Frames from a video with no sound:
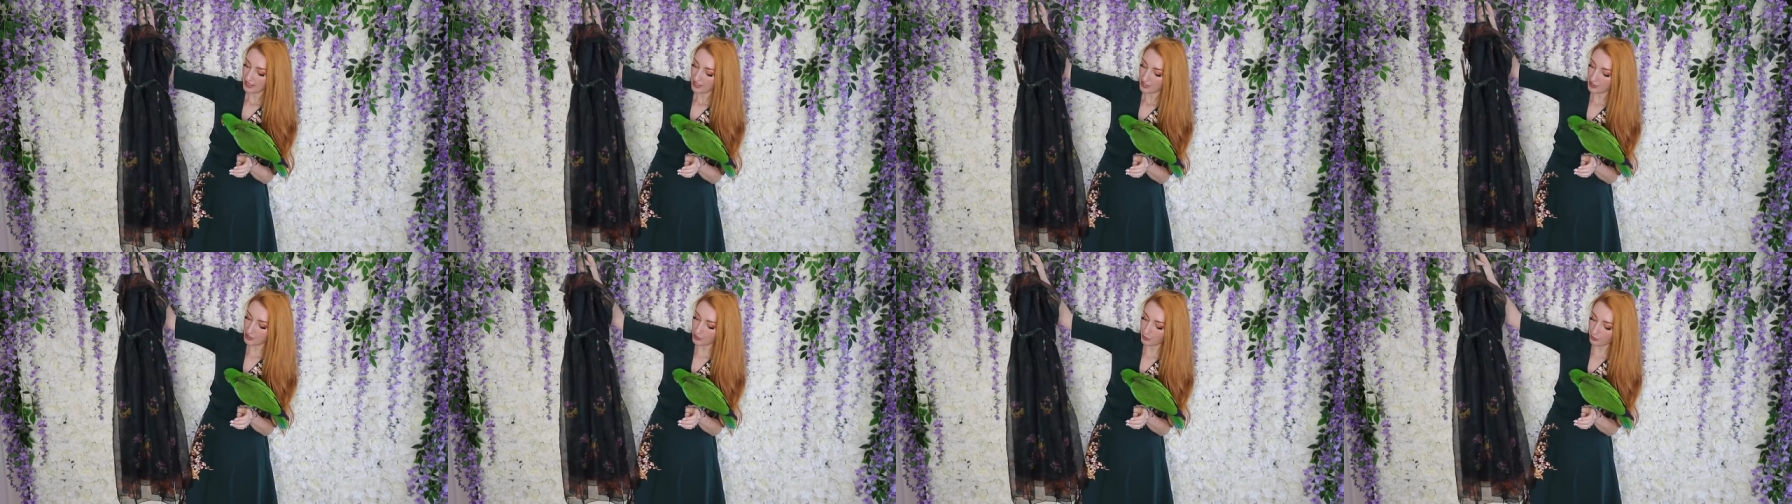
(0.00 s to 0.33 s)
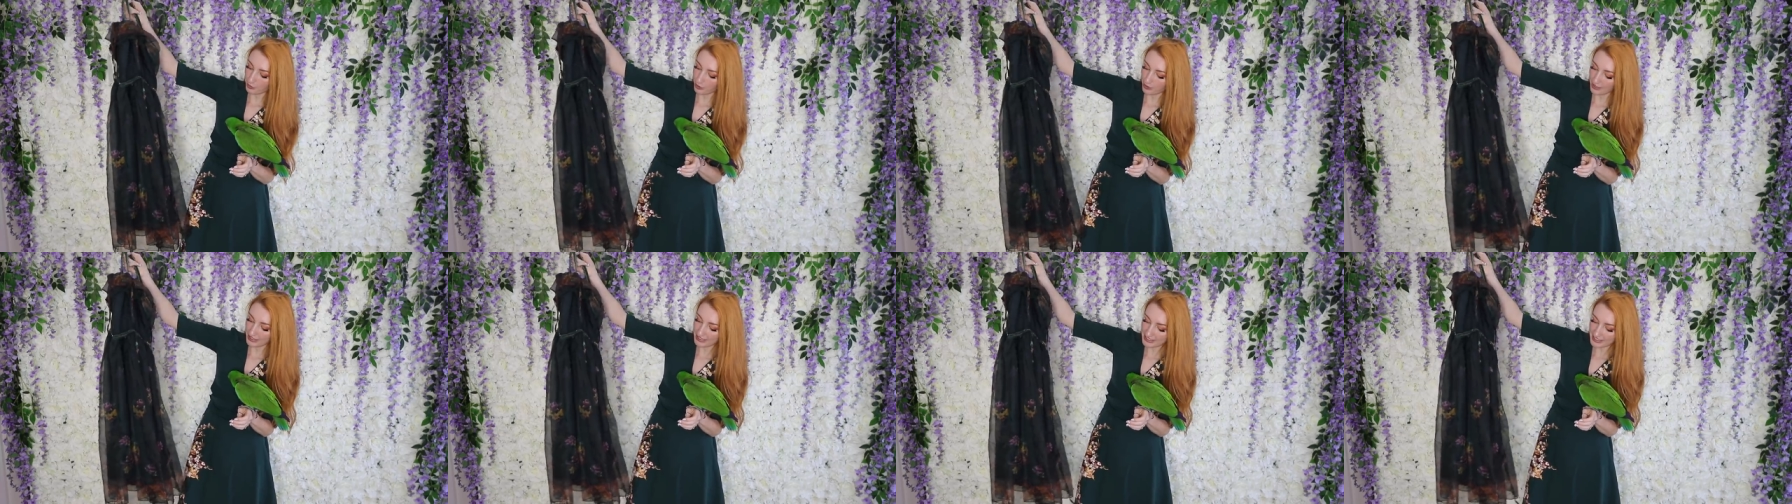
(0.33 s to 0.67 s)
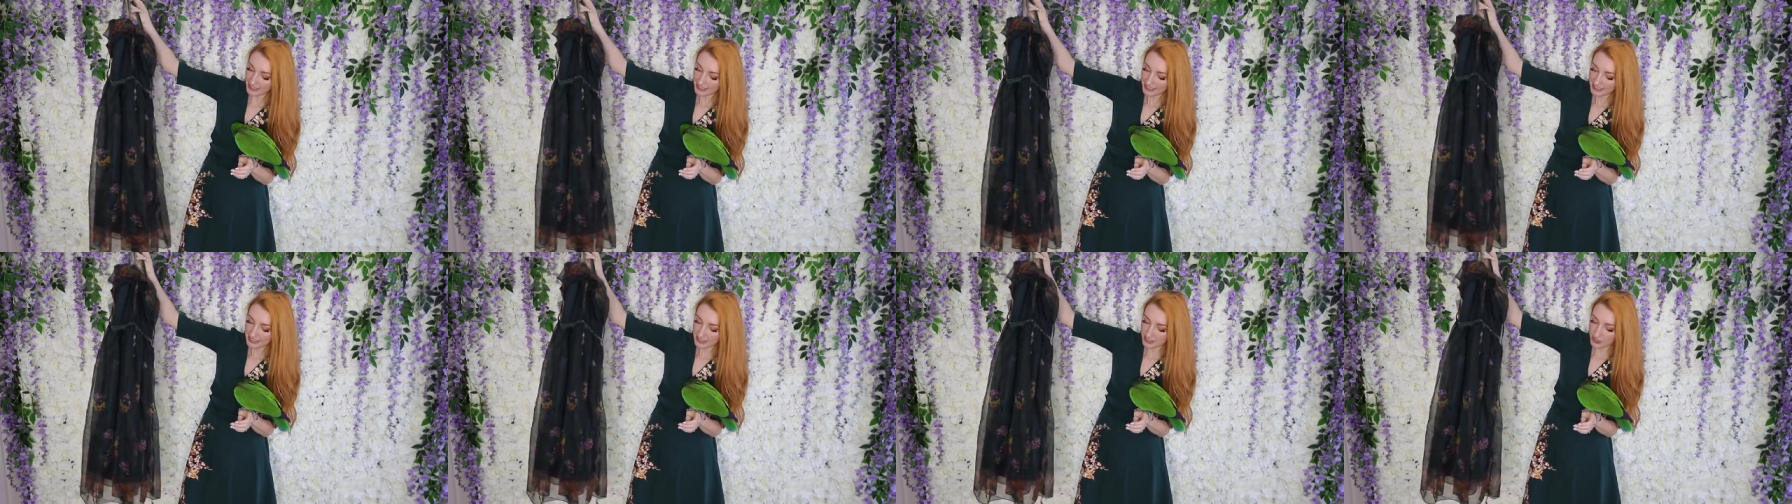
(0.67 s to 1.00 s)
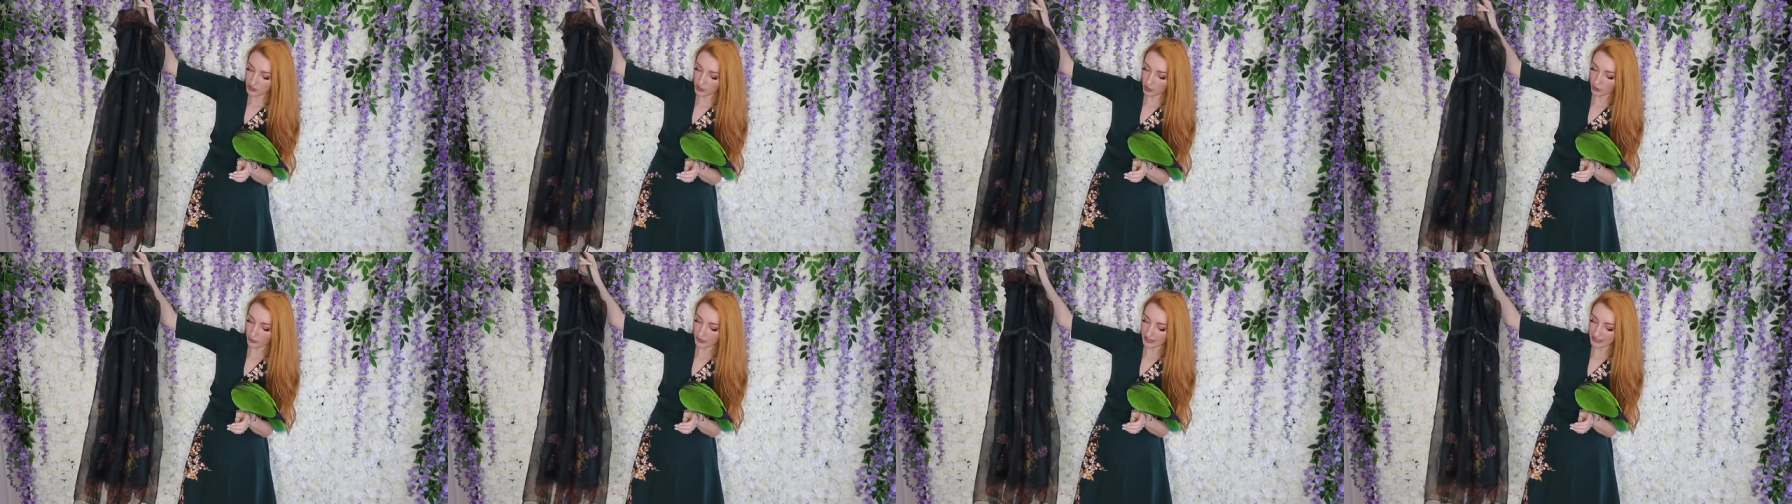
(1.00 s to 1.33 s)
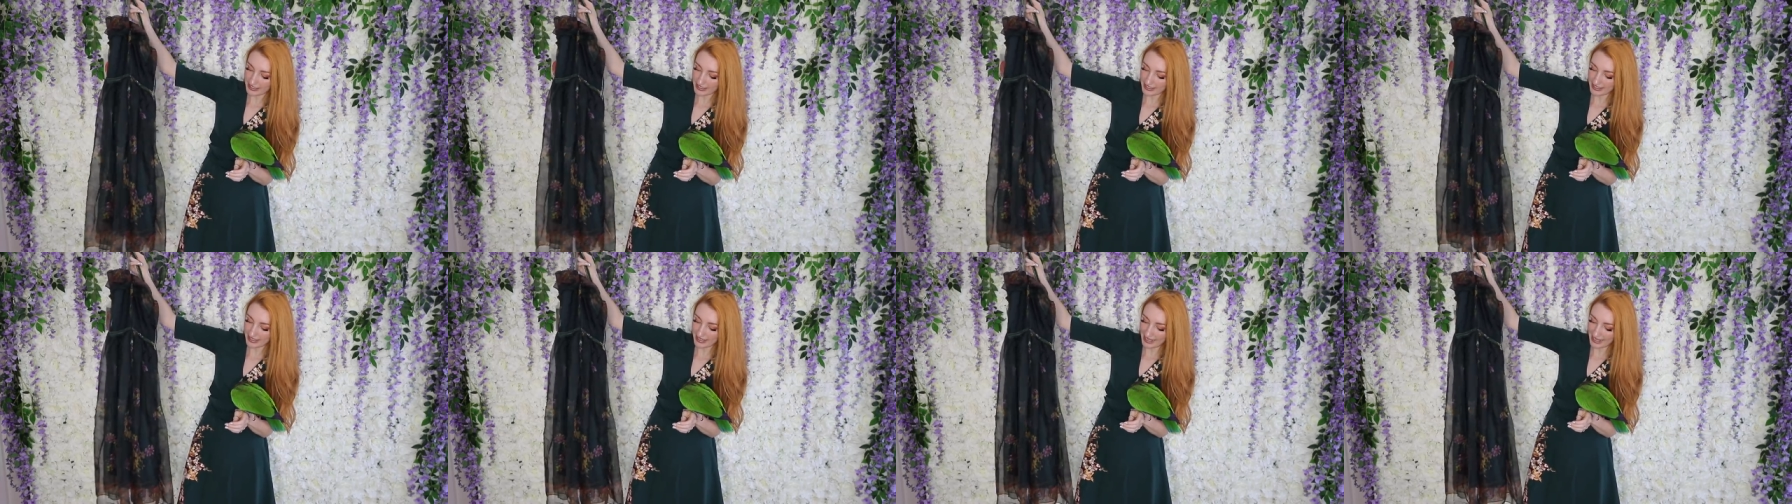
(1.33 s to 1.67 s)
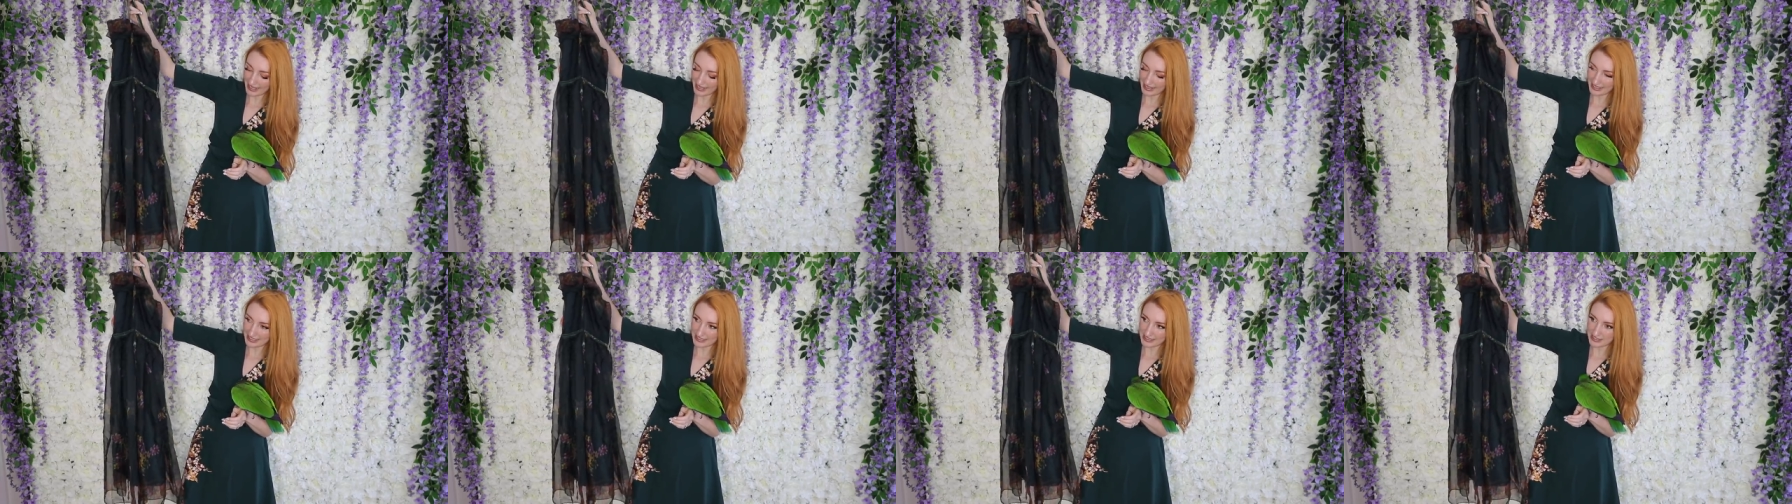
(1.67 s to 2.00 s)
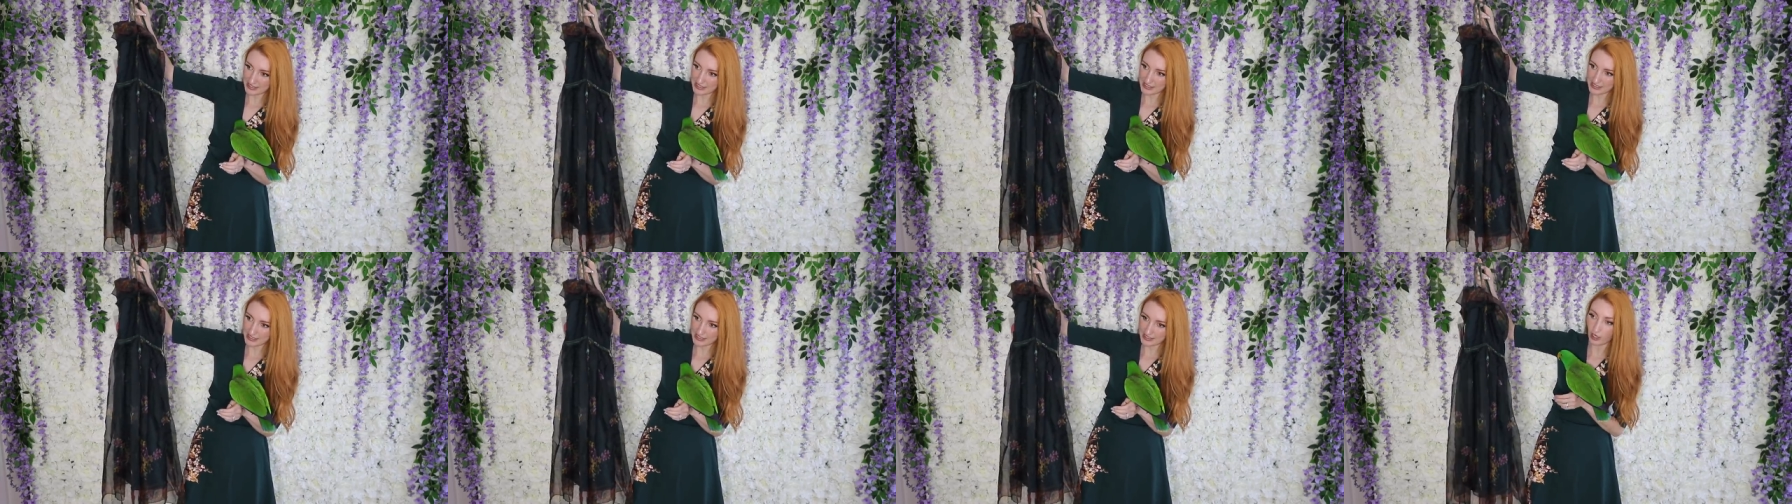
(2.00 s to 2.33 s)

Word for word: The print is nowhere near as